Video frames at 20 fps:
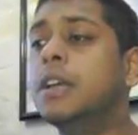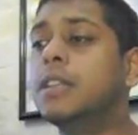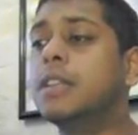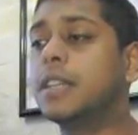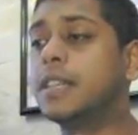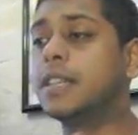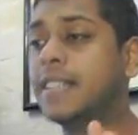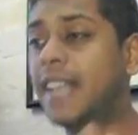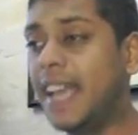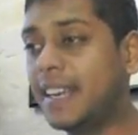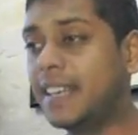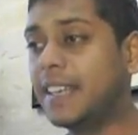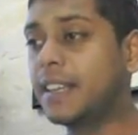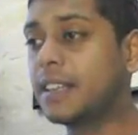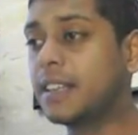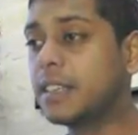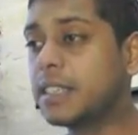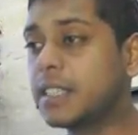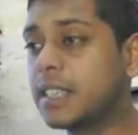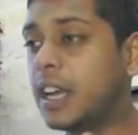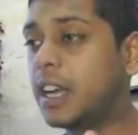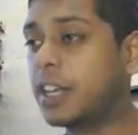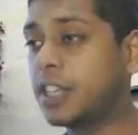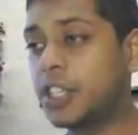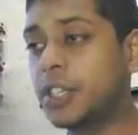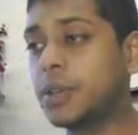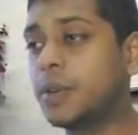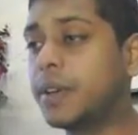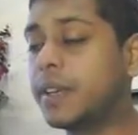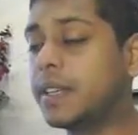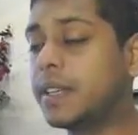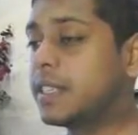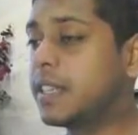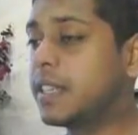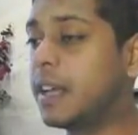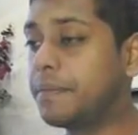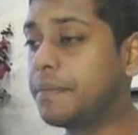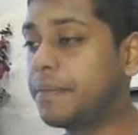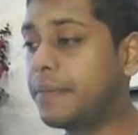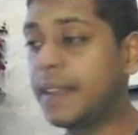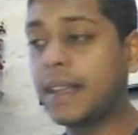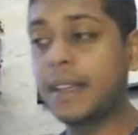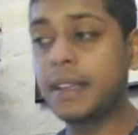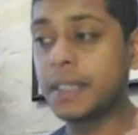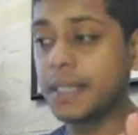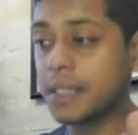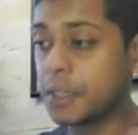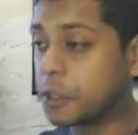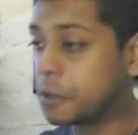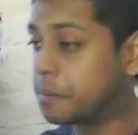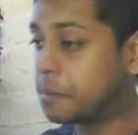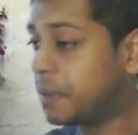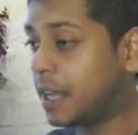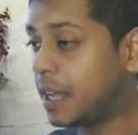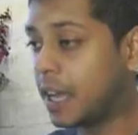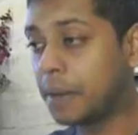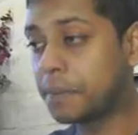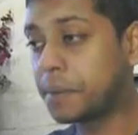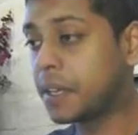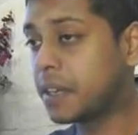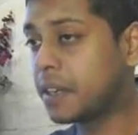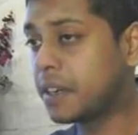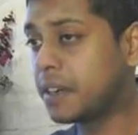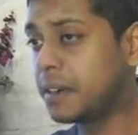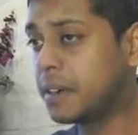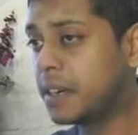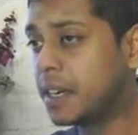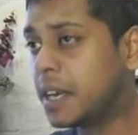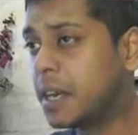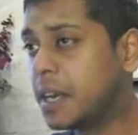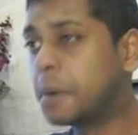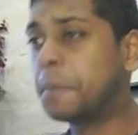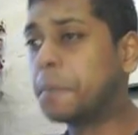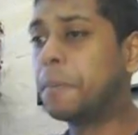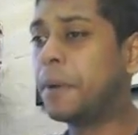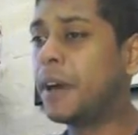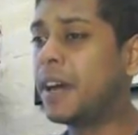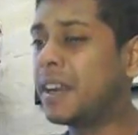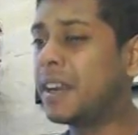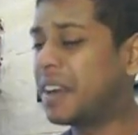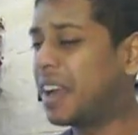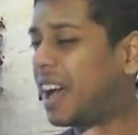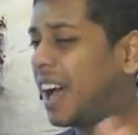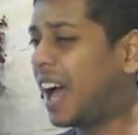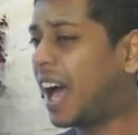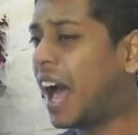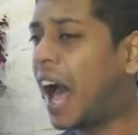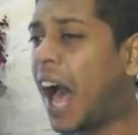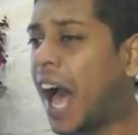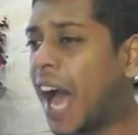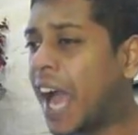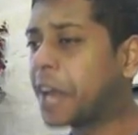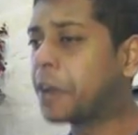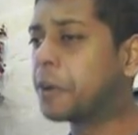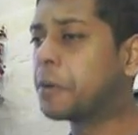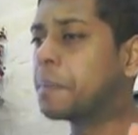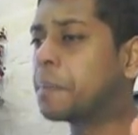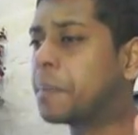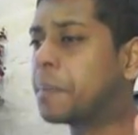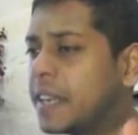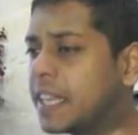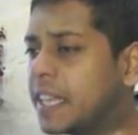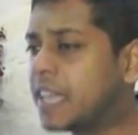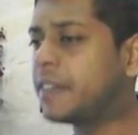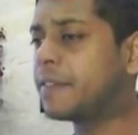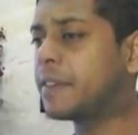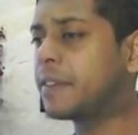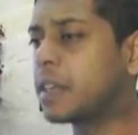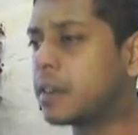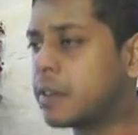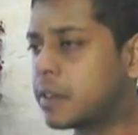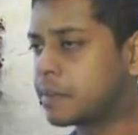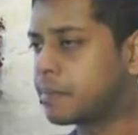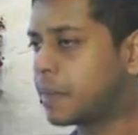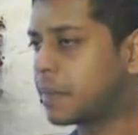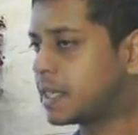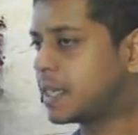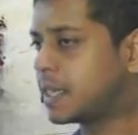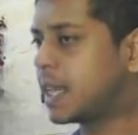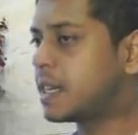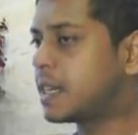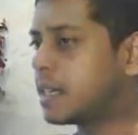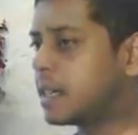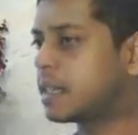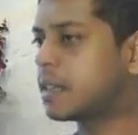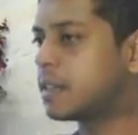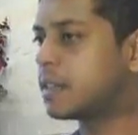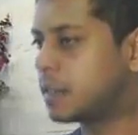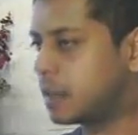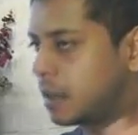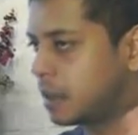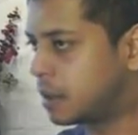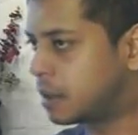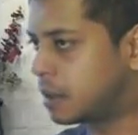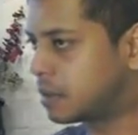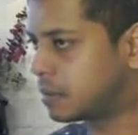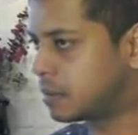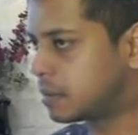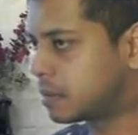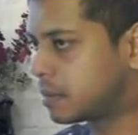The technicals are showing something could be up here, but I don't believe in going by technicals alone.